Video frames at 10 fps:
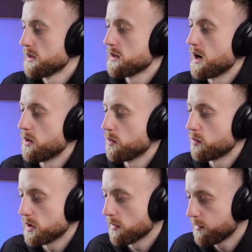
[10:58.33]
Now,
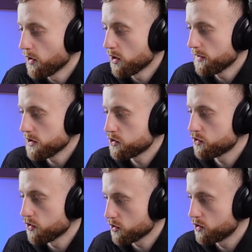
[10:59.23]
when you follow this
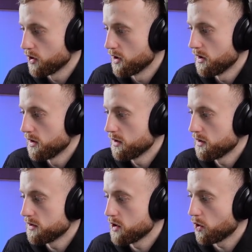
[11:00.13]
structure,
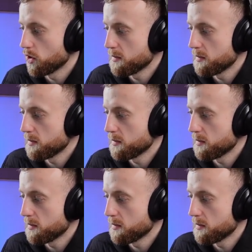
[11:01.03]
you're going to